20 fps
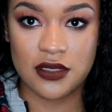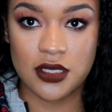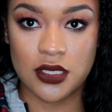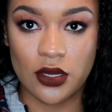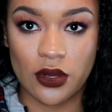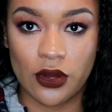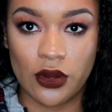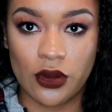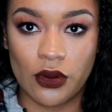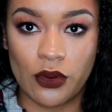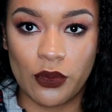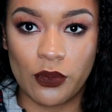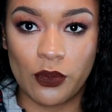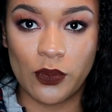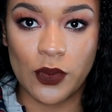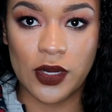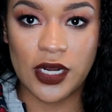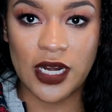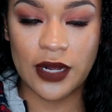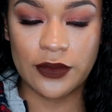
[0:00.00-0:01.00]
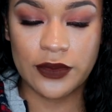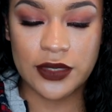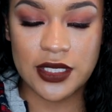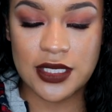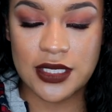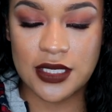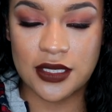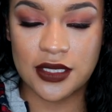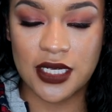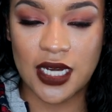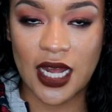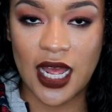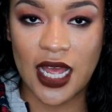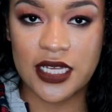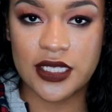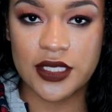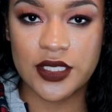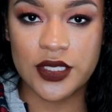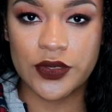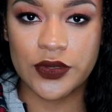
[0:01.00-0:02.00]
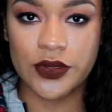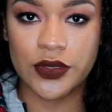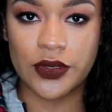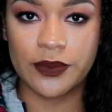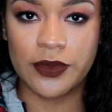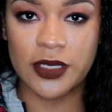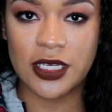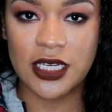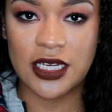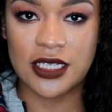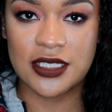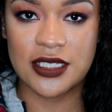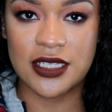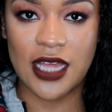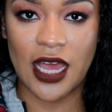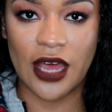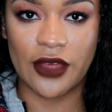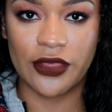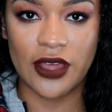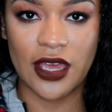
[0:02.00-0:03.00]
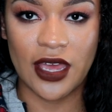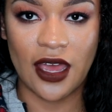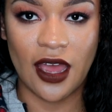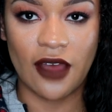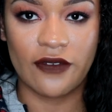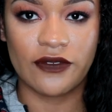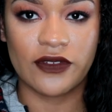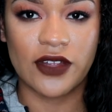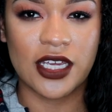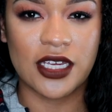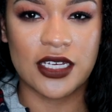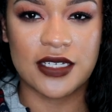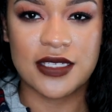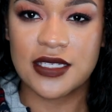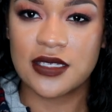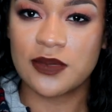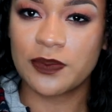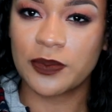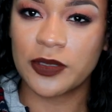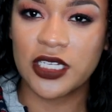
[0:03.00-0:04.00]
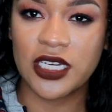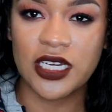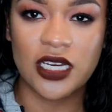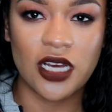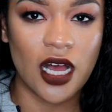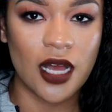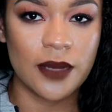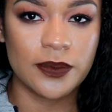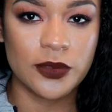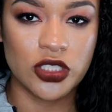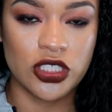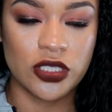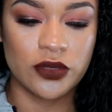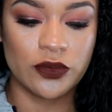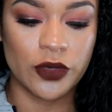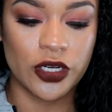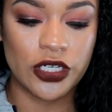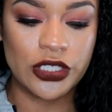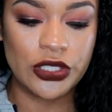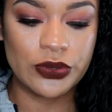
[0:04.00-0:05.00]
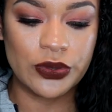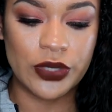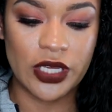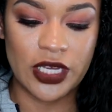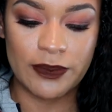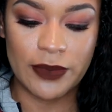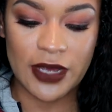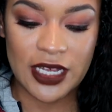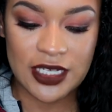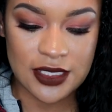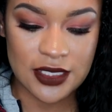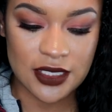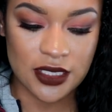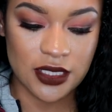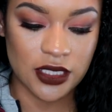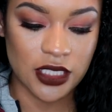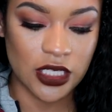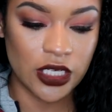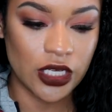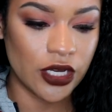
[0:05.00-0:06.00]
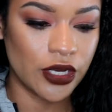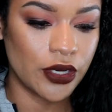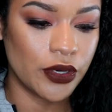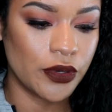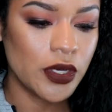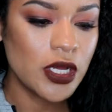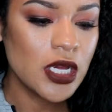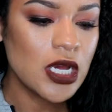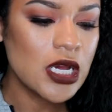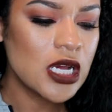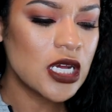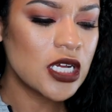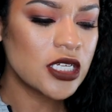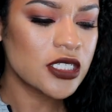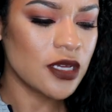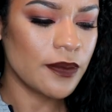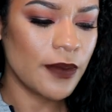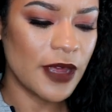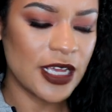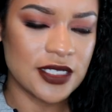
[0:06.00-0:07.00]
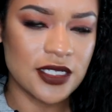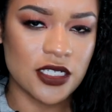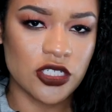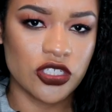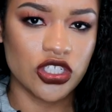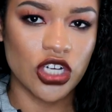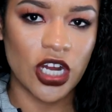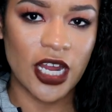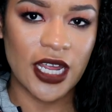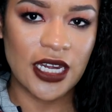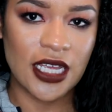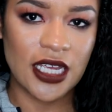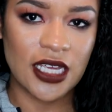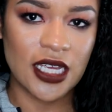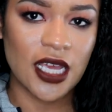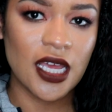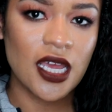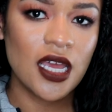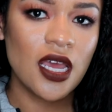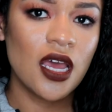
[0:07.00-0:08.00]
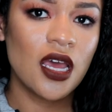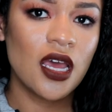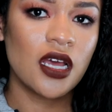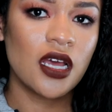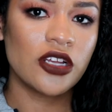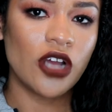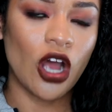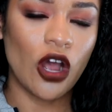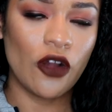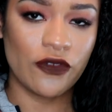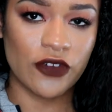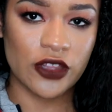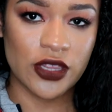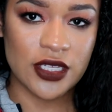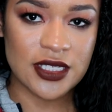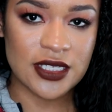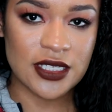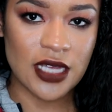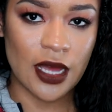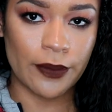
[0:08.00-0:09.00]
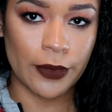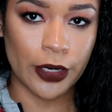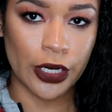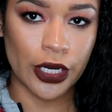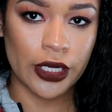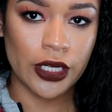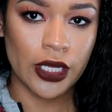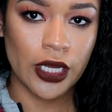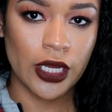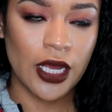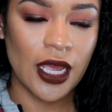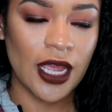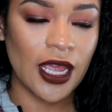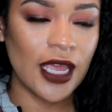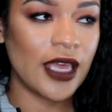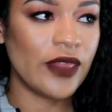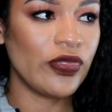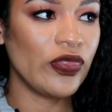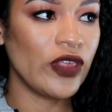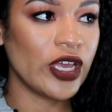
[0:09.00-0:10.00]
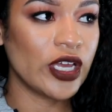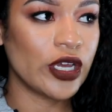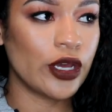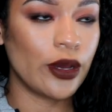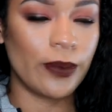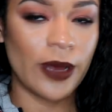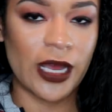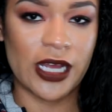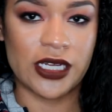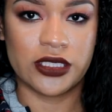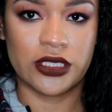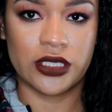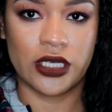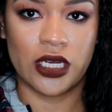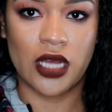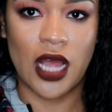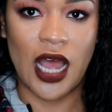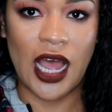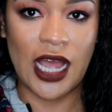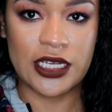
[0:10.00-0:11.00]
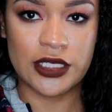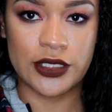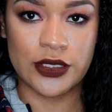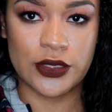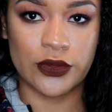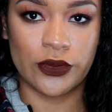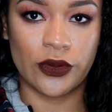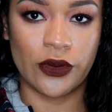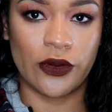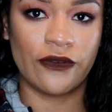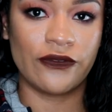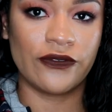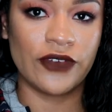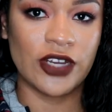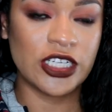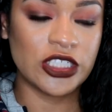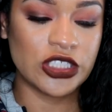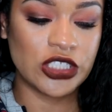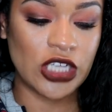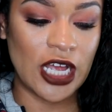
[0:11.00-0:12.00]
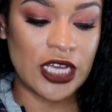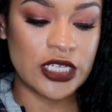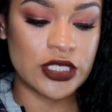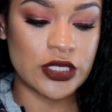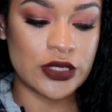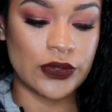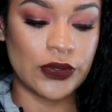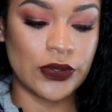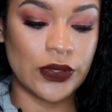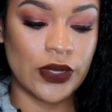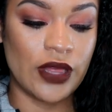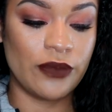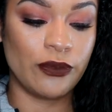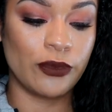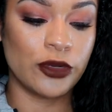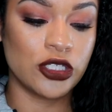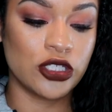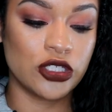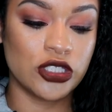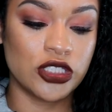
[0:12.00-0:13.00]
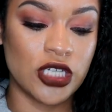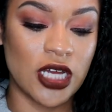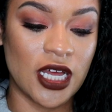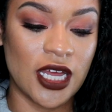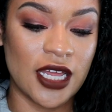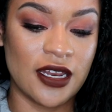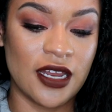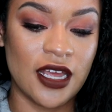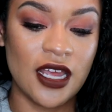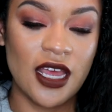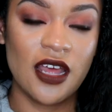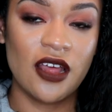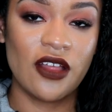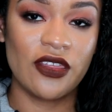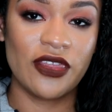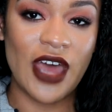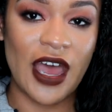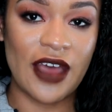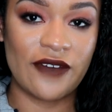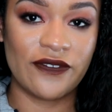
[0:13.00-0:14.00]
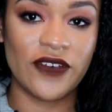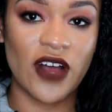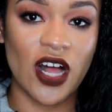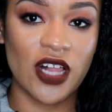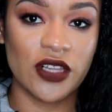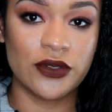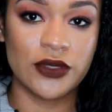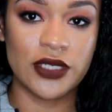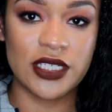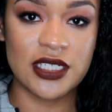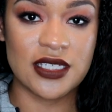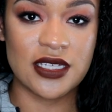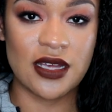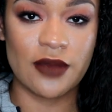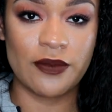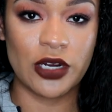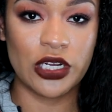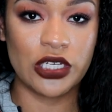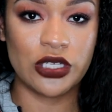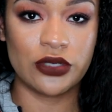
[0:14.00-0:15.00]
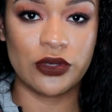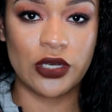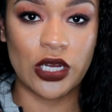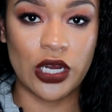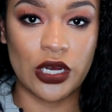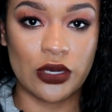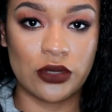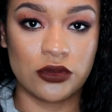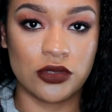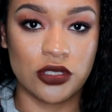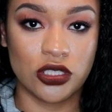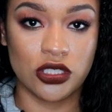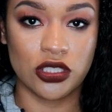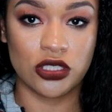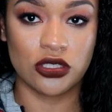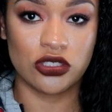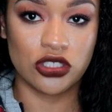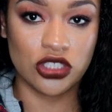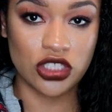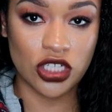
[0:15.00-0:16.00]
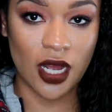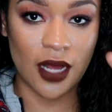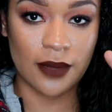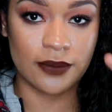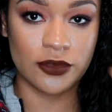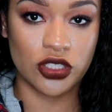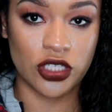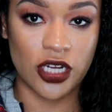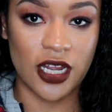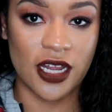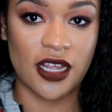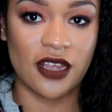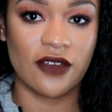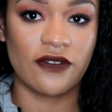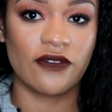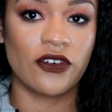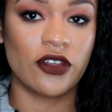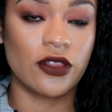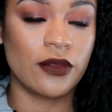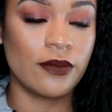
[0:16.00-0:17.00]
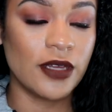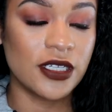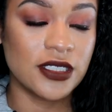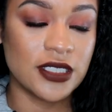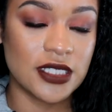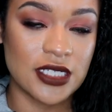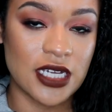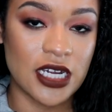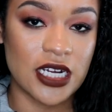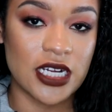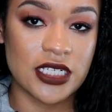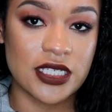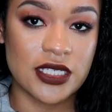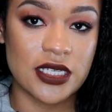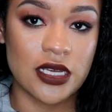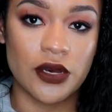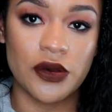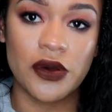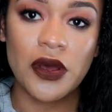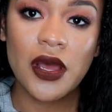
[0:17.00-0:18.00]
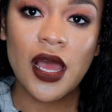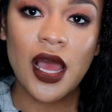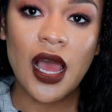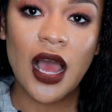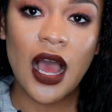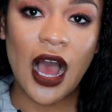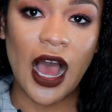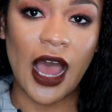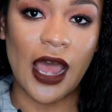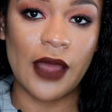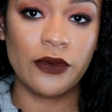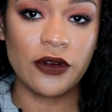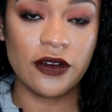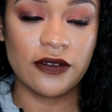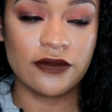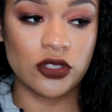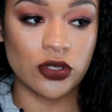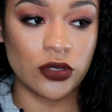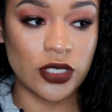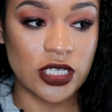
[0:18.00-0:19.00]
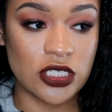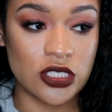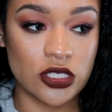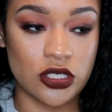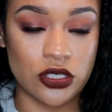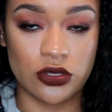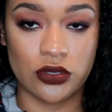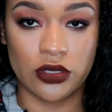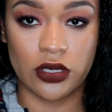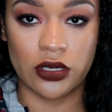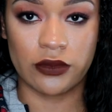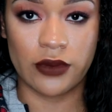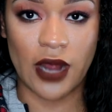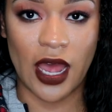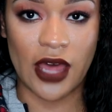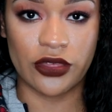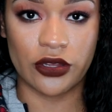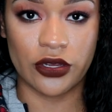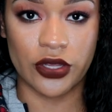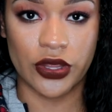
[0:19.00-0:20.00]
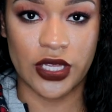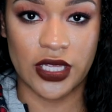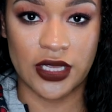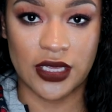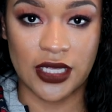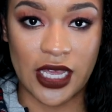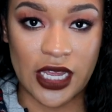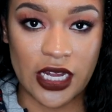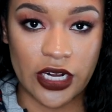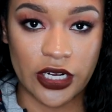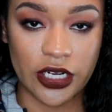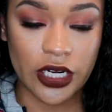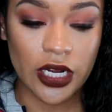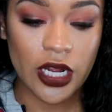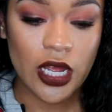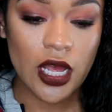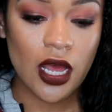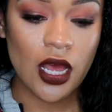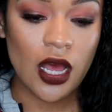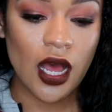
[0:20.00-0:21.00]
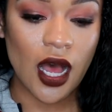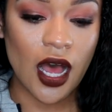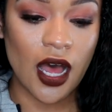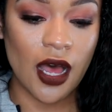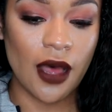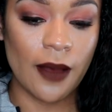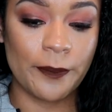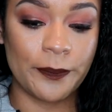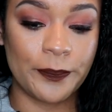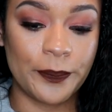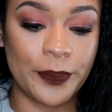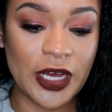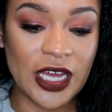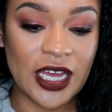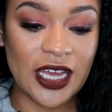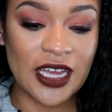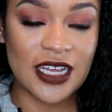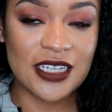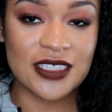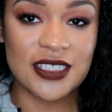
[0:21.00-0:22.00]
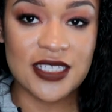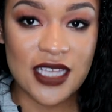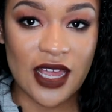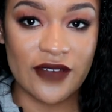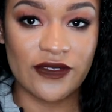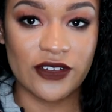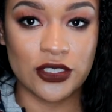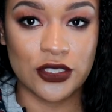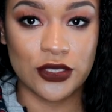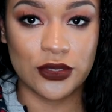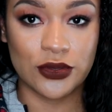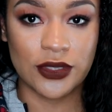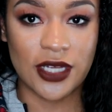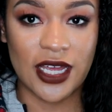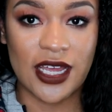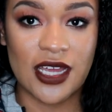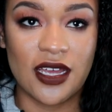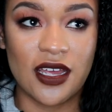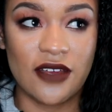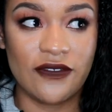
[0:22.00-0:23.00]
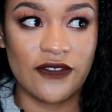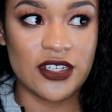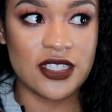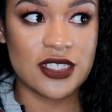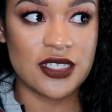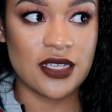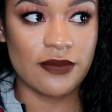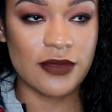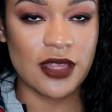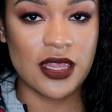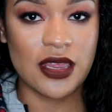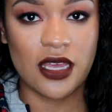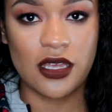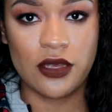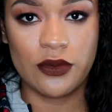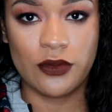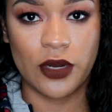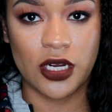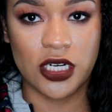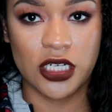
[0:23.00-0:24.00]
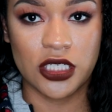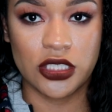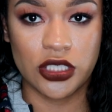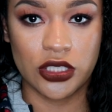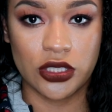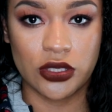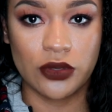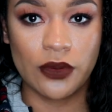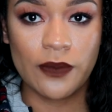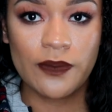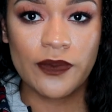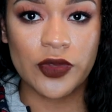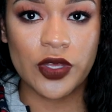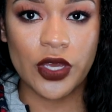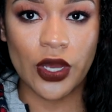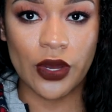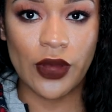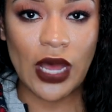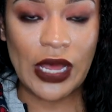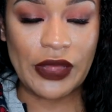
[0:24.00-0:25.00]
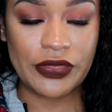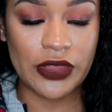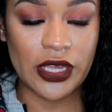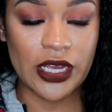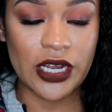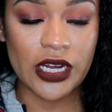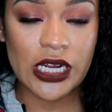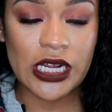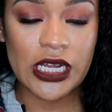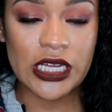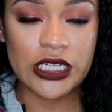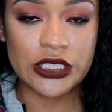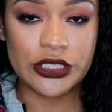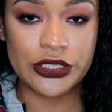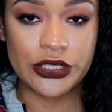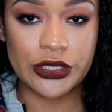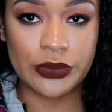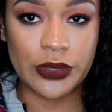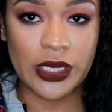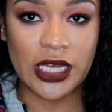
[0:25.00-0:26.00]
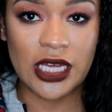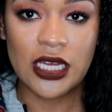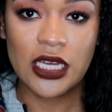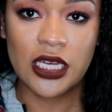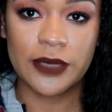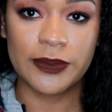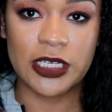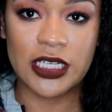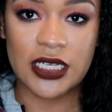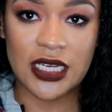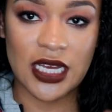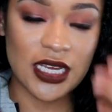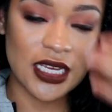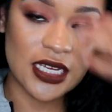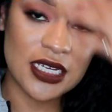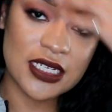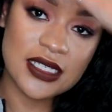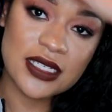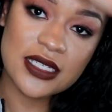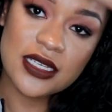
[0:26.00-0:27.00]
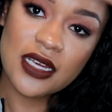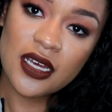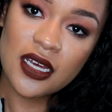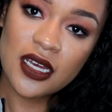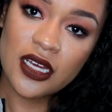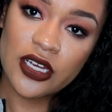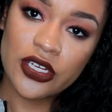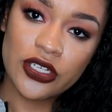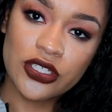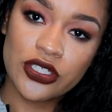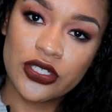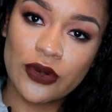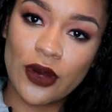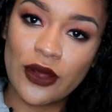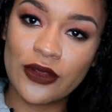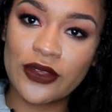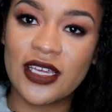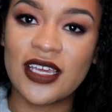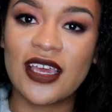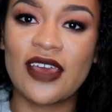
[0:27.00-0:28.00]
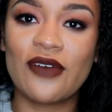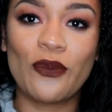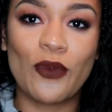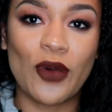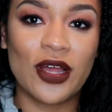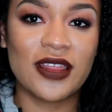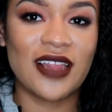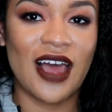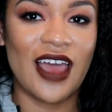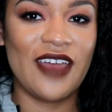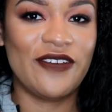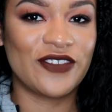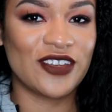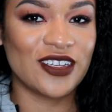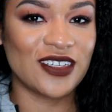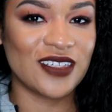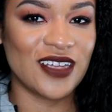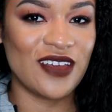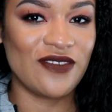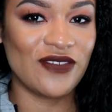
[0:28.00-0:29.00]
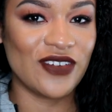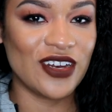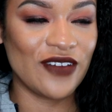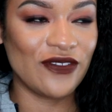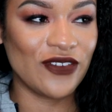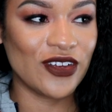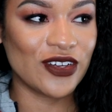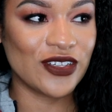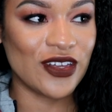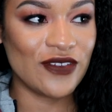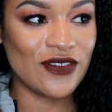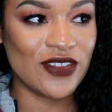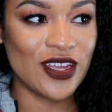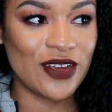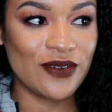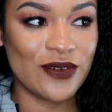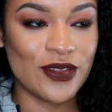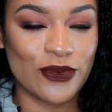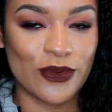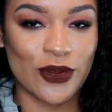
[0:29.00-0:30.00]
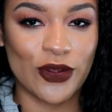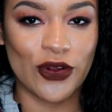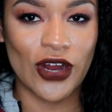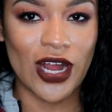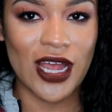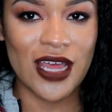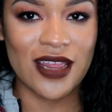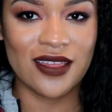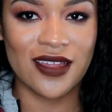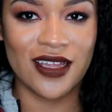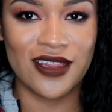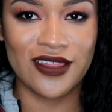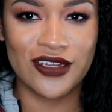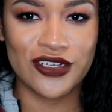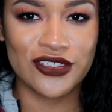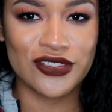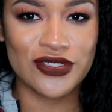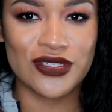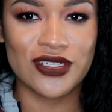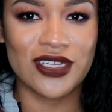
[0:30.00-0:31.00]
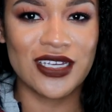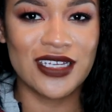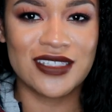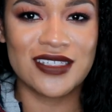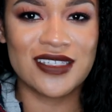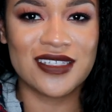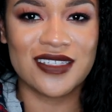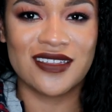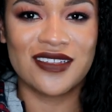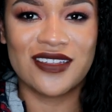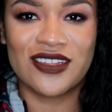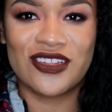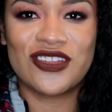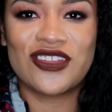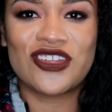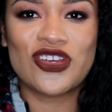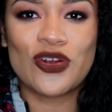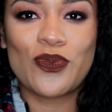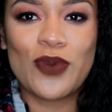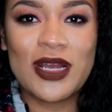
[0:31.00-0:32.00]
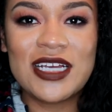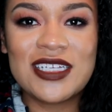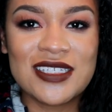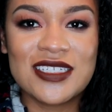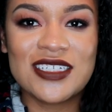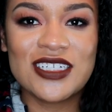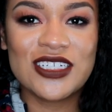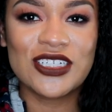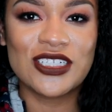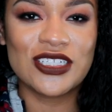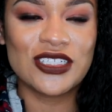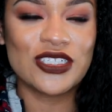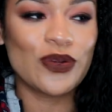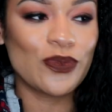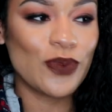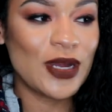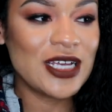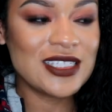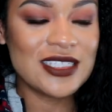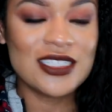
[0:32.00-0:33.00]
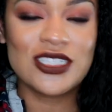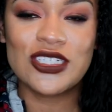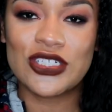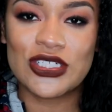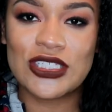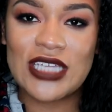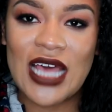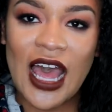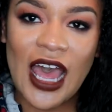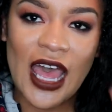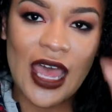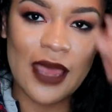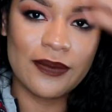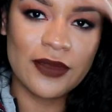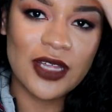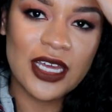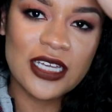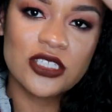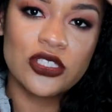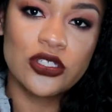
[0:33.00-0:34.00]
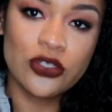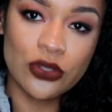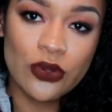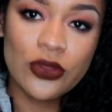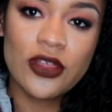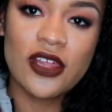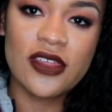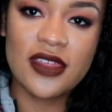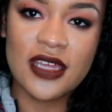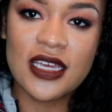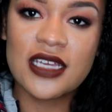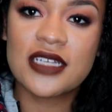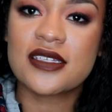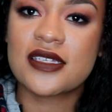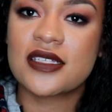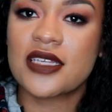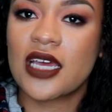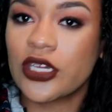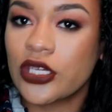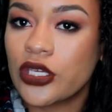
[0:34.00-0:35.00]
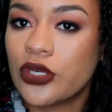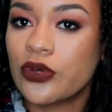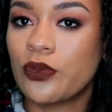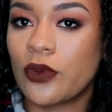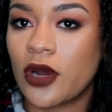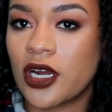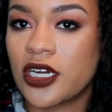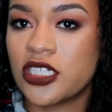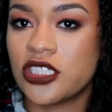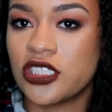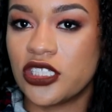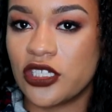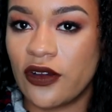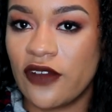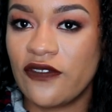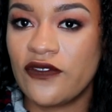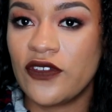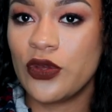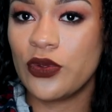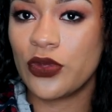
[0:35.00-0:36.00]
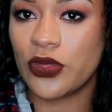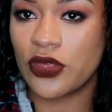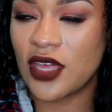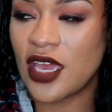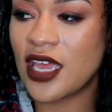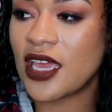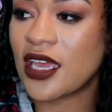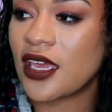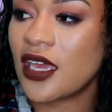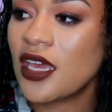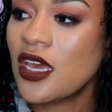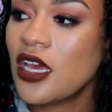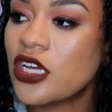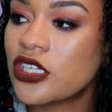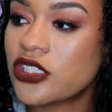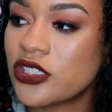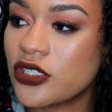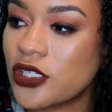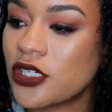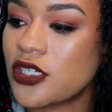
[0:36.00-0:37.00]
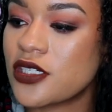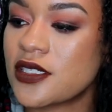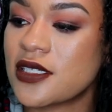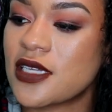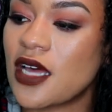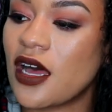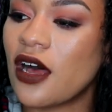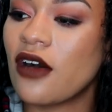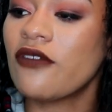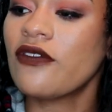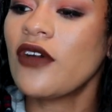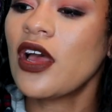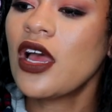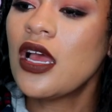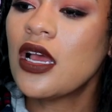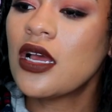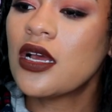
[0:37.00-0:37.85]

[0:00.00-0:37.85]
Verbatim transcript: So when I was still in high school, because now they have like a split option where you can basically go to basic training over the summer and then go back to high school, finish high school, and when you're done that following summer, you go to your job training for the military. So I would have joined sooner rather than later um, but it's never too late. If it's something that you want to do, go out there and do it because you only get one life to live. And if you're living there with regret, then there's, it's, you're wasting, you're wasting your time. Like do the things that you want to do. If you think to yourself,